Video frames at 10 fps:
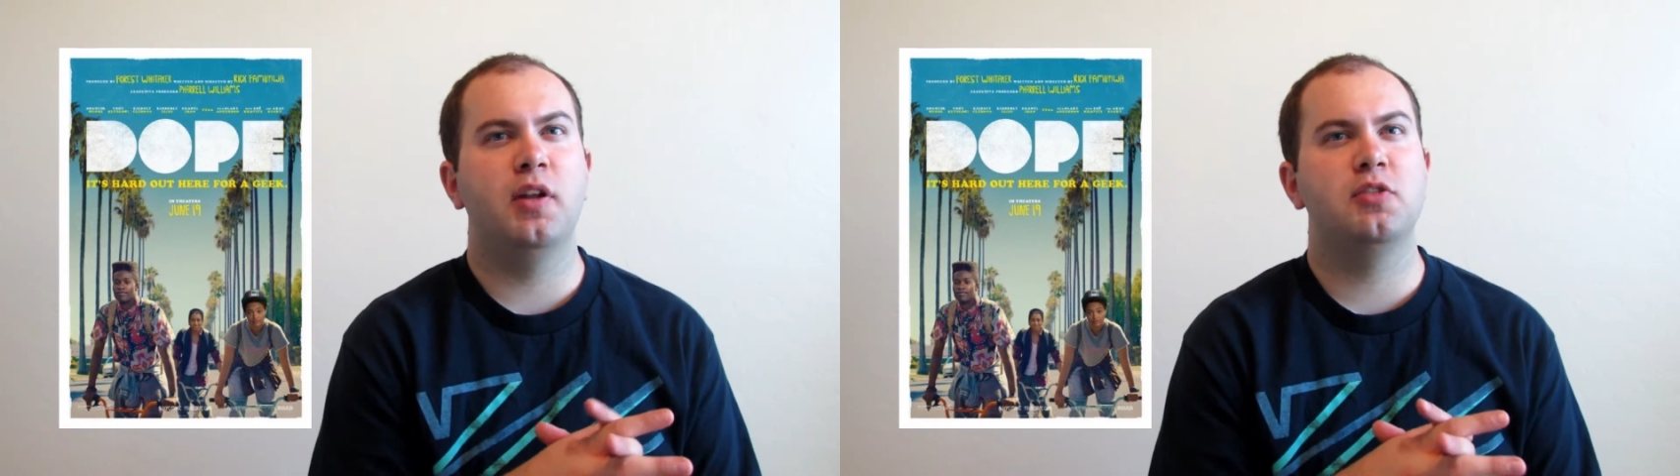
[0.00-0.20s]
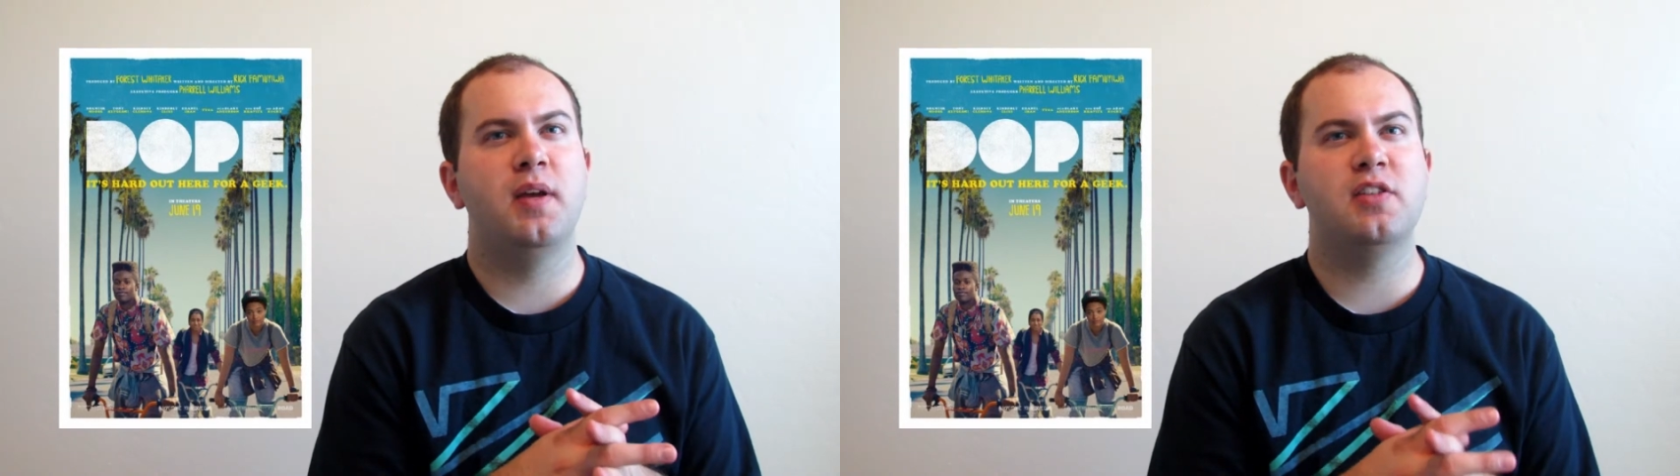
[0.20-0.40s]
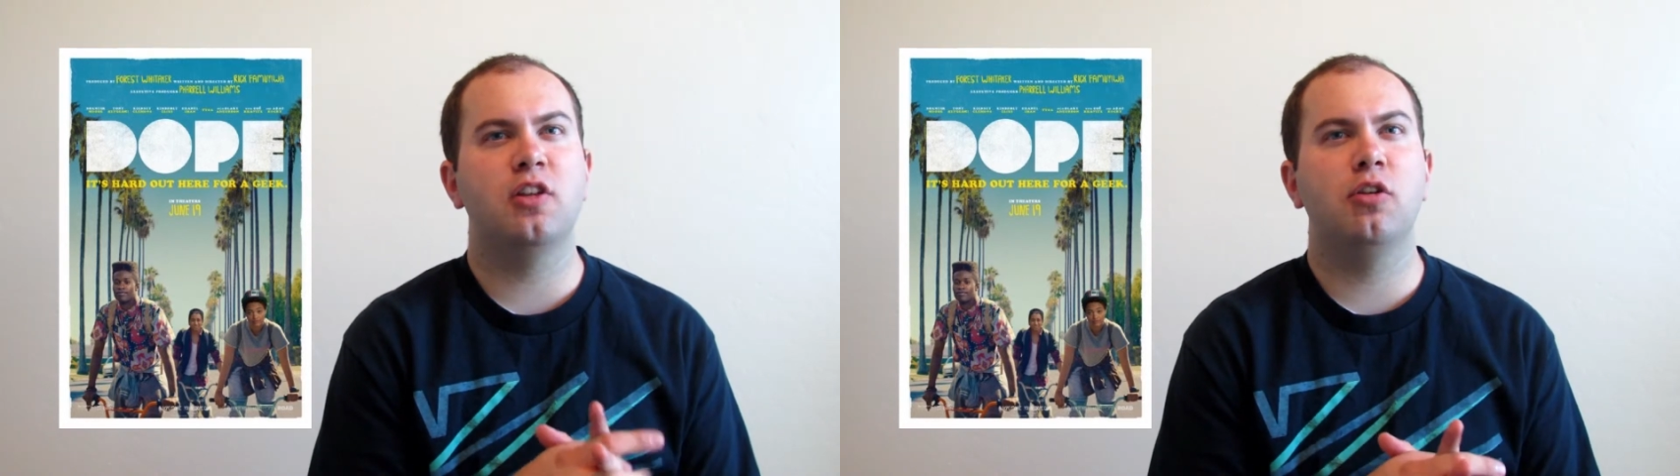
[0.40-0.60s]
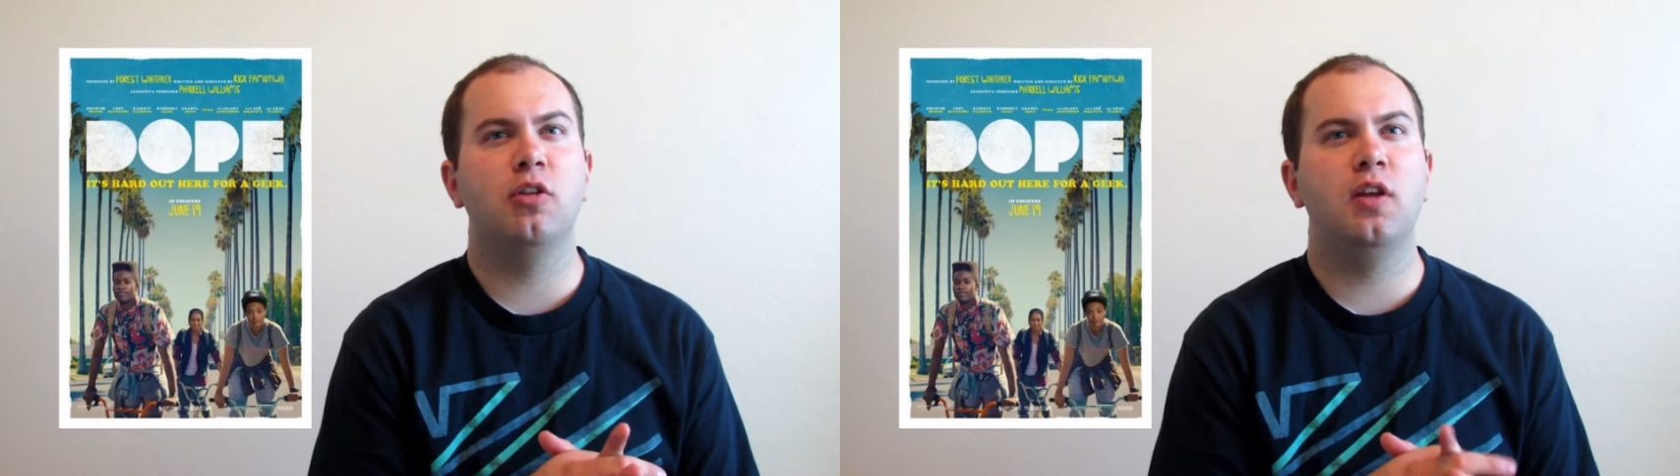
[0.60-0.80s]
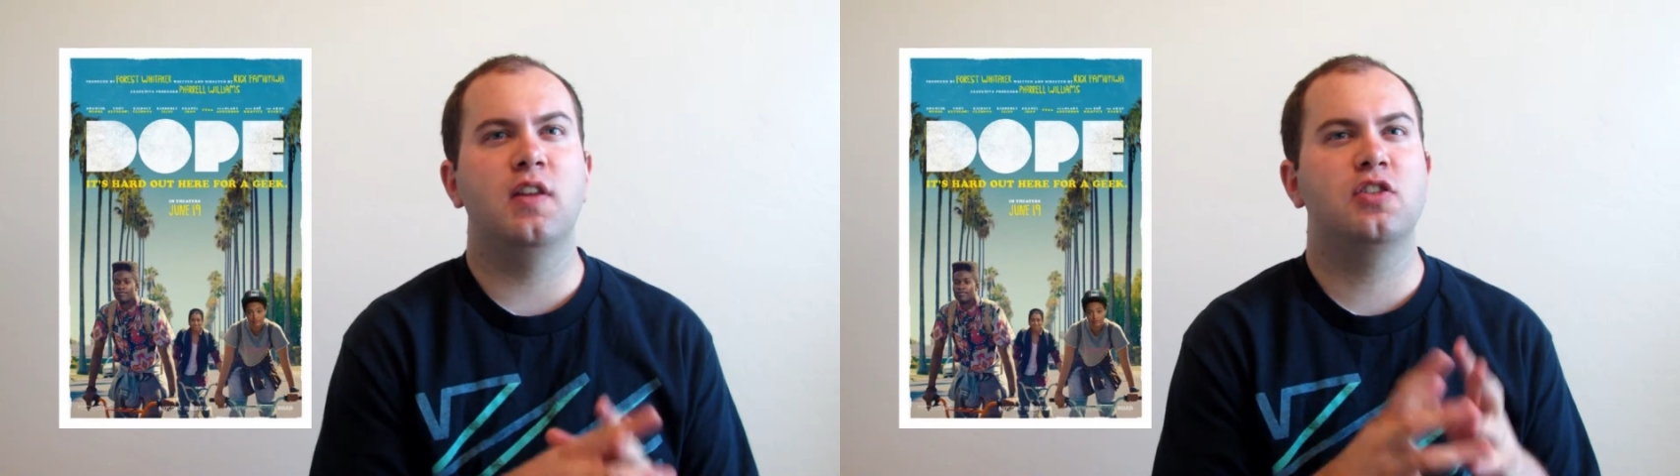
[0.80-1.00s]
but it's
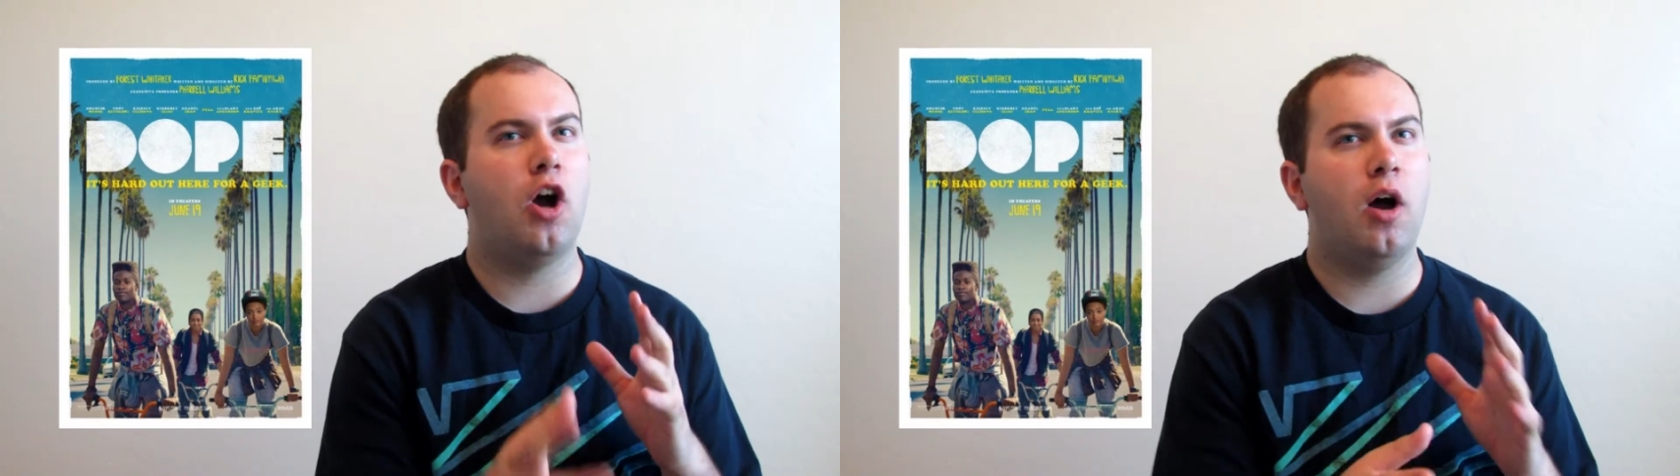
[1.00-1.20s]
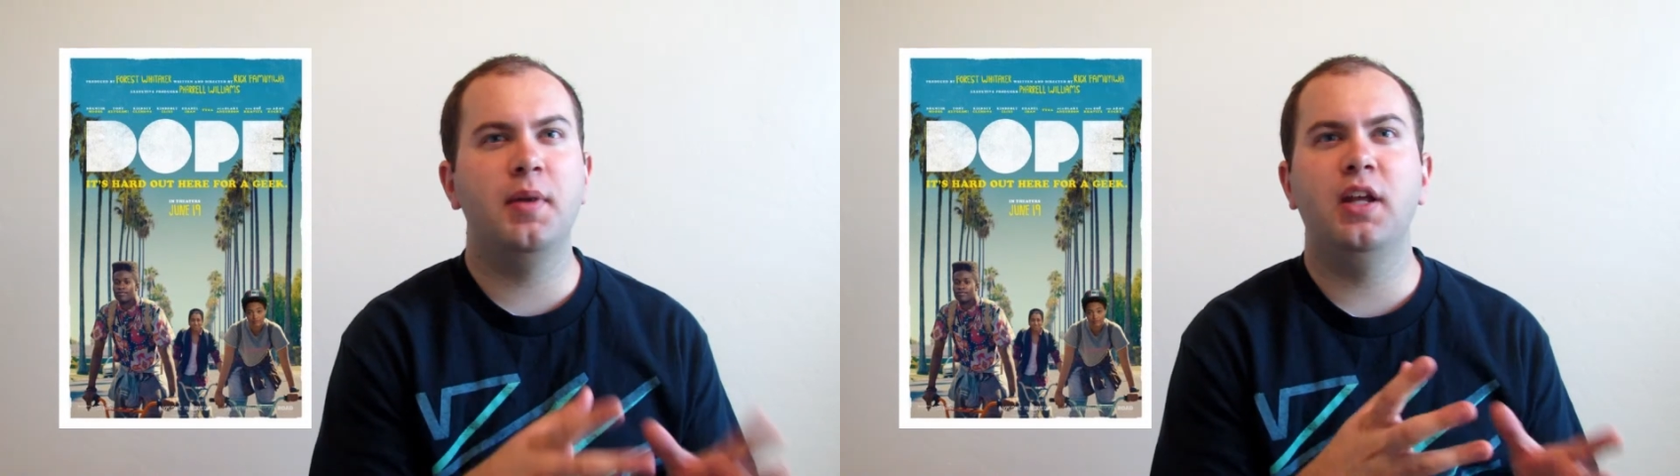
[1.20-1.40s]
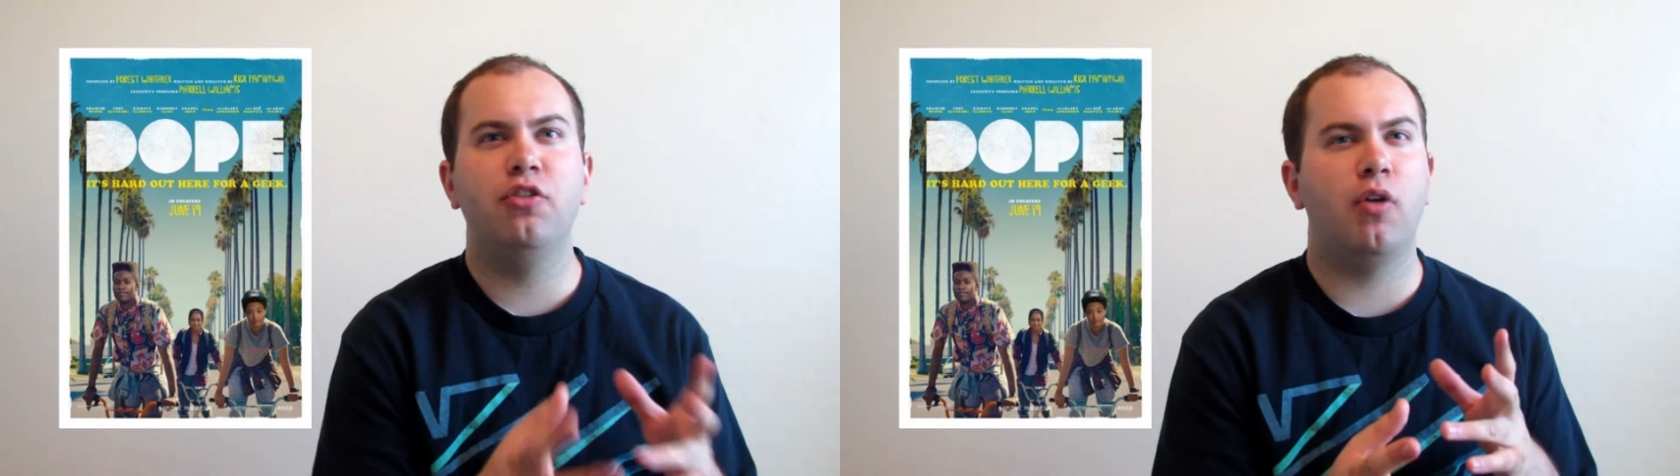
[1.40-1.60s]
basically this comedy